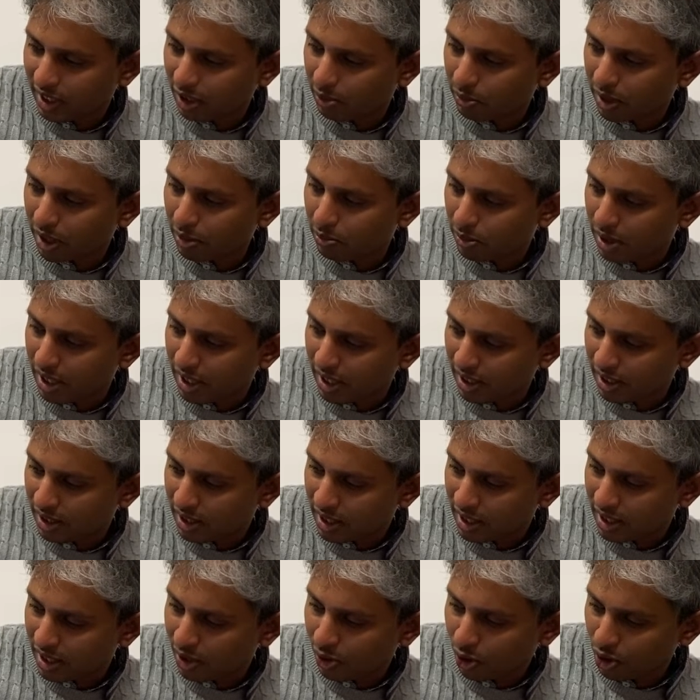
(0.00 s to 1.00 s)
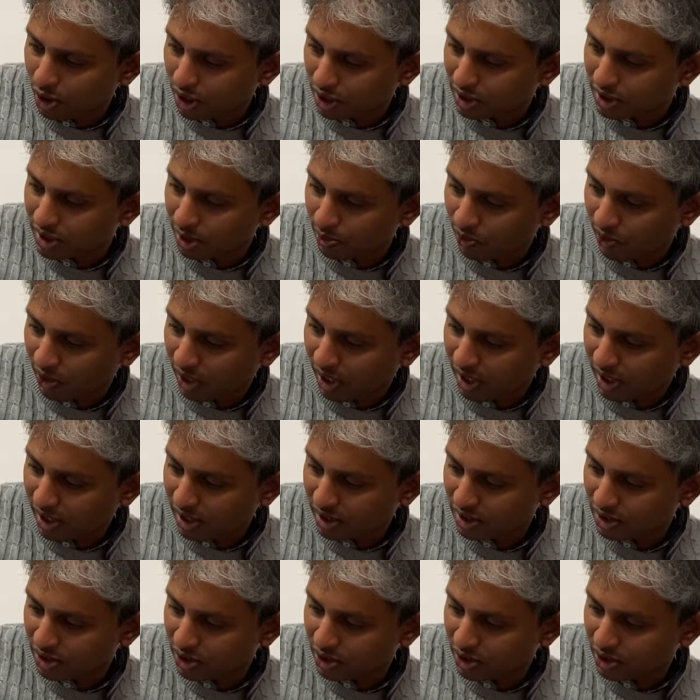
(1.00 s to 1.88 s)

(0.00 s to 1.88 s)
In my mind, I wrote it somewhere,